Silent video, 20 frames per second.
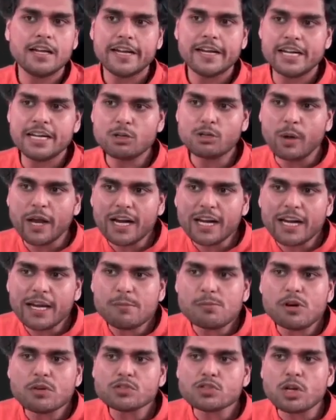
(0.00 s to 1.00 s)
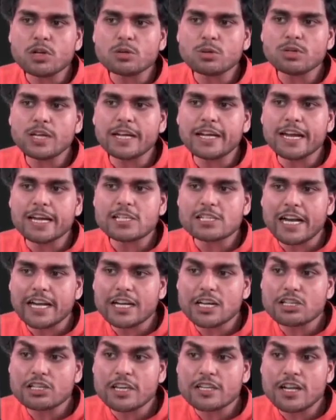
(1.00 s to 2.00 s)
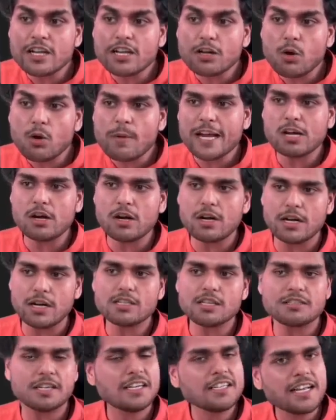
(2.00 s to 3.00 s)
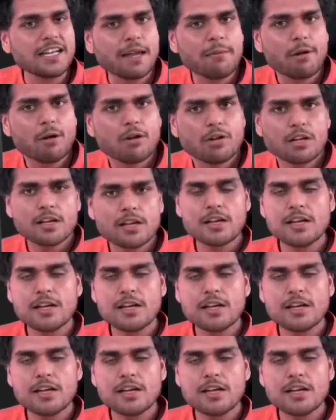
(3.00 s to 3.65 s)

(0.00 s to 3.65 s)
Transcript: It quickly moves on to the next line. It says that, oh my God, it's a set timeout.